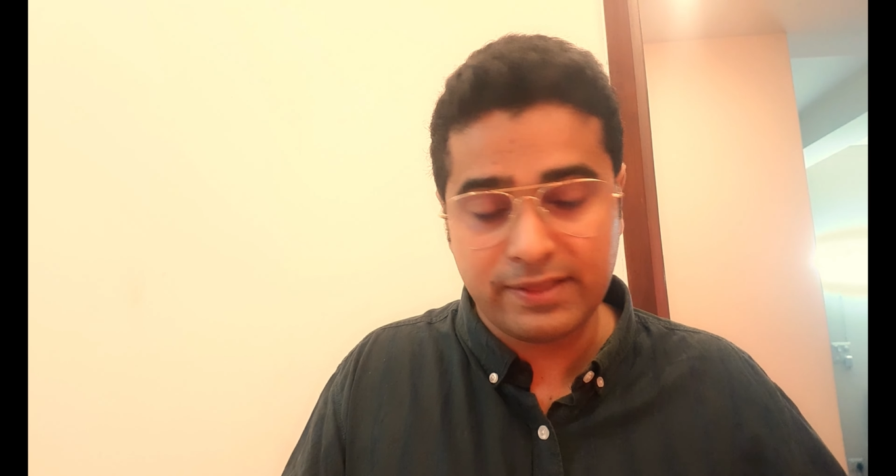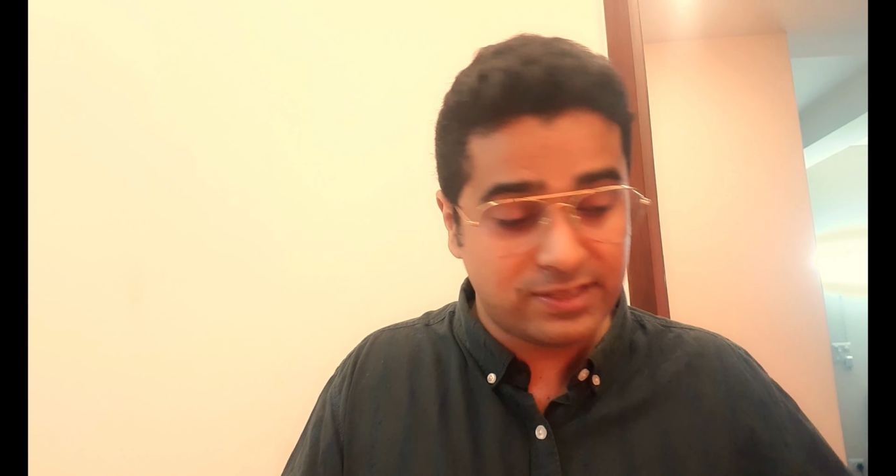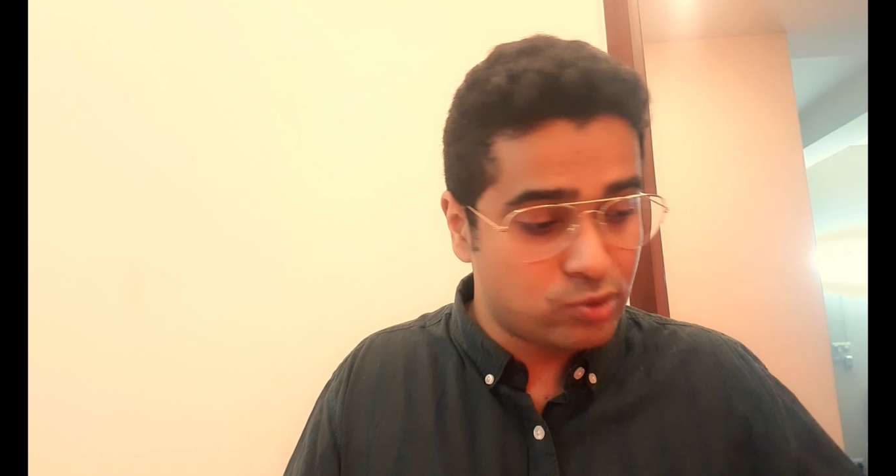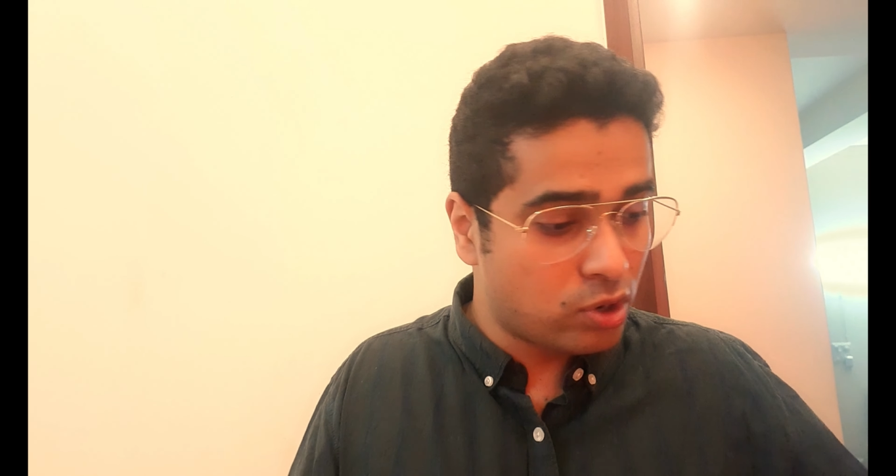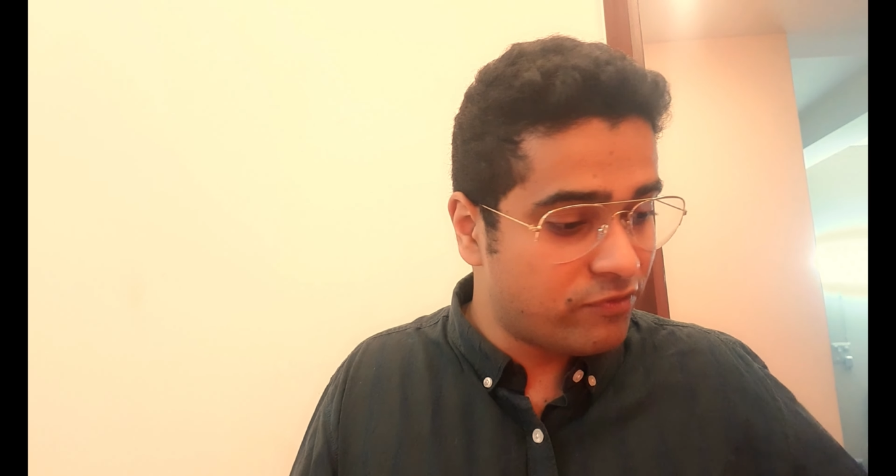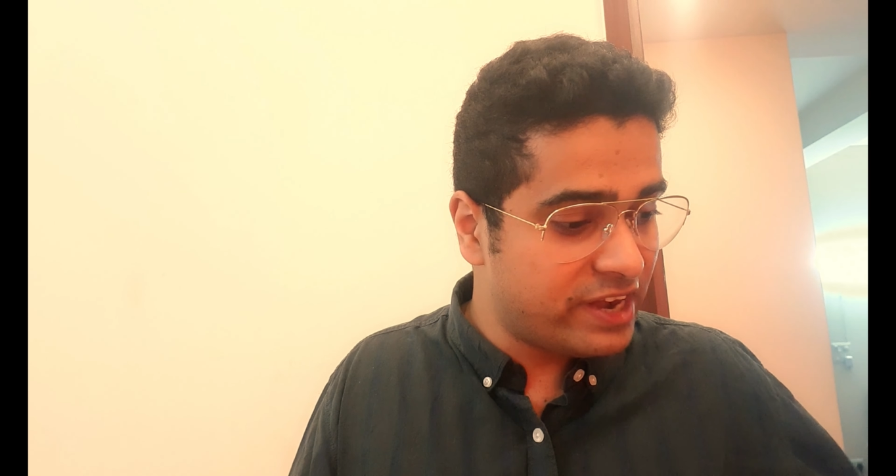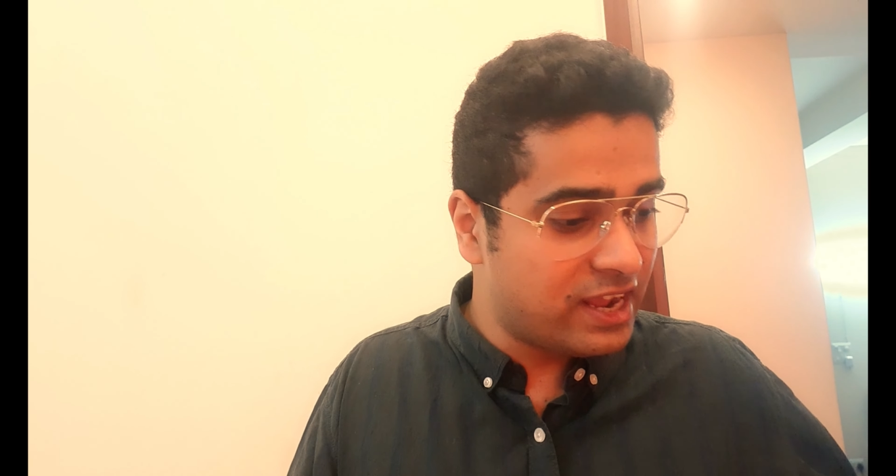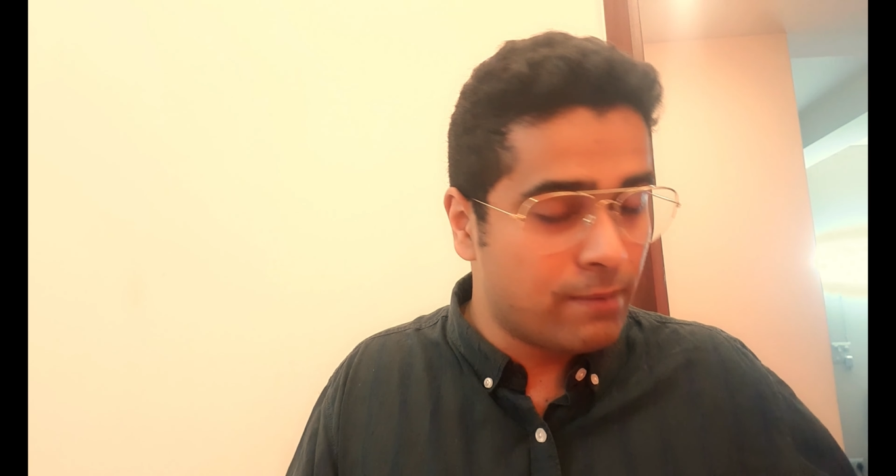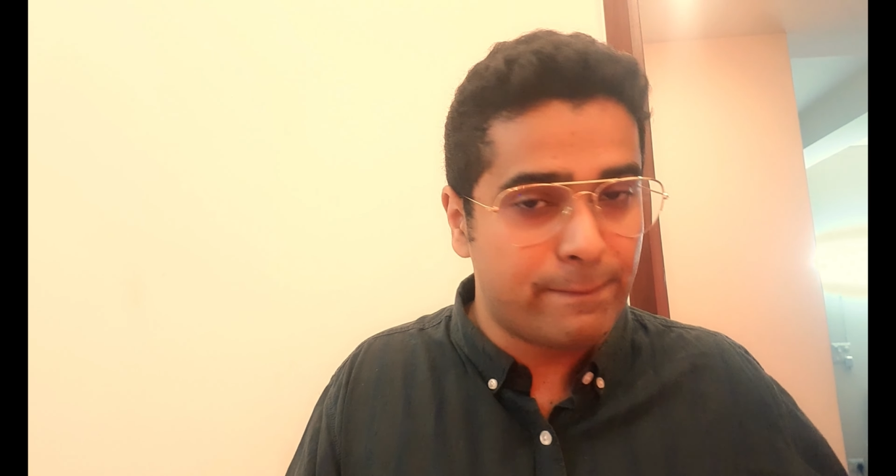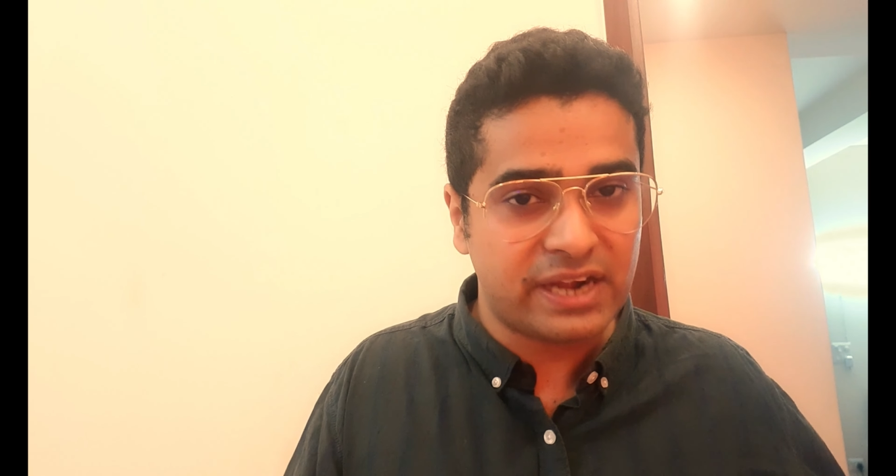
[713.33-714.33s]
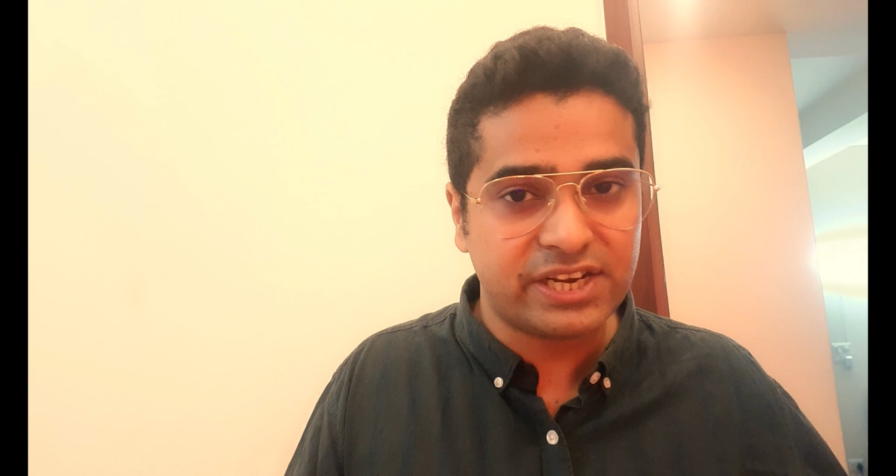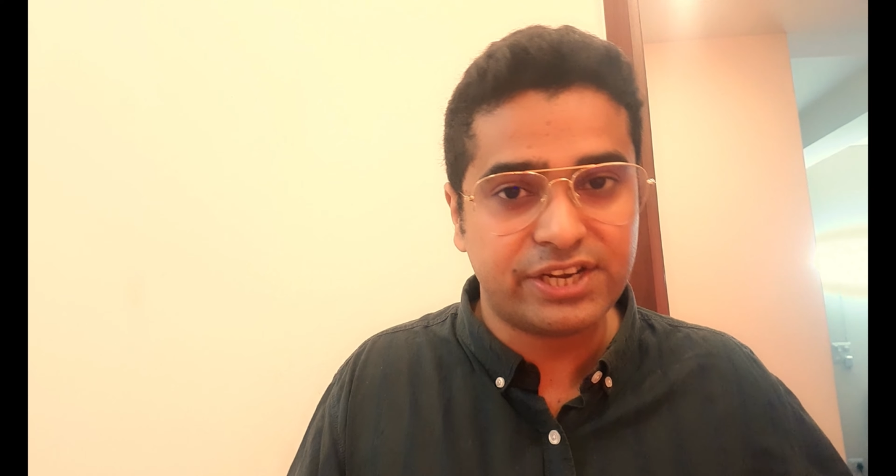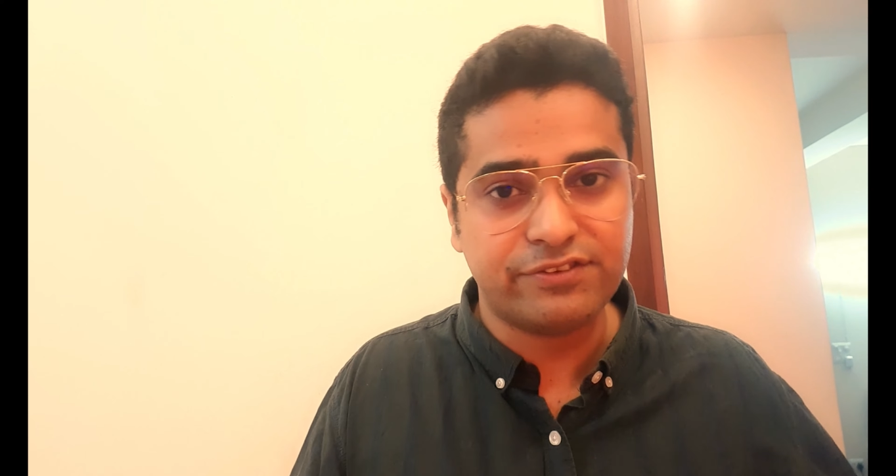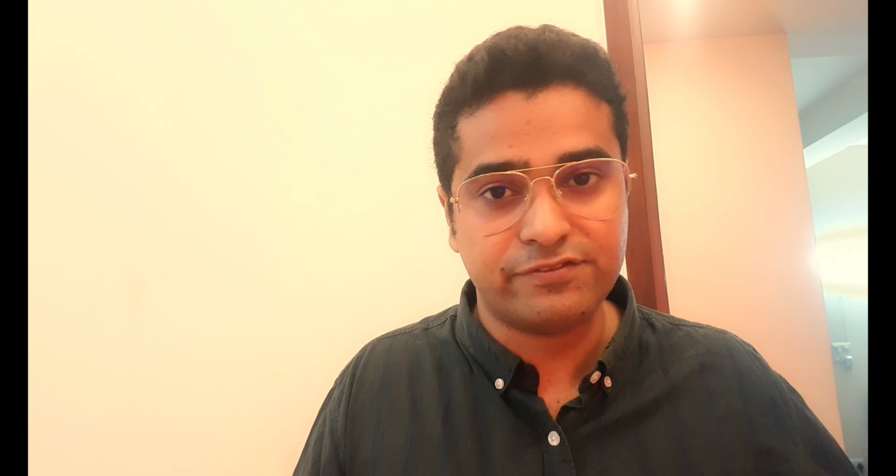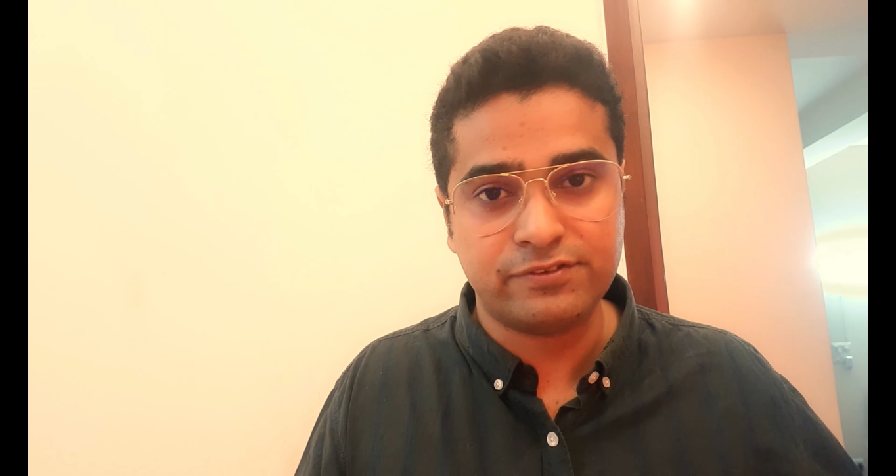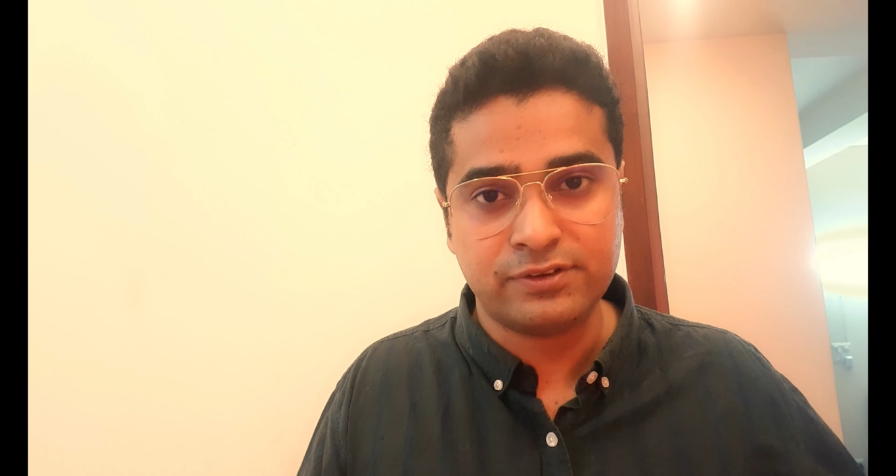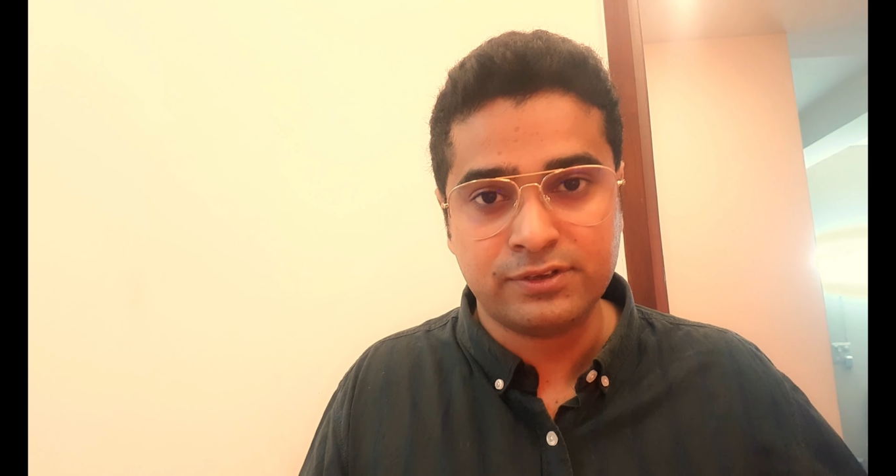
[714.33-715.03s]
it's not very competitive.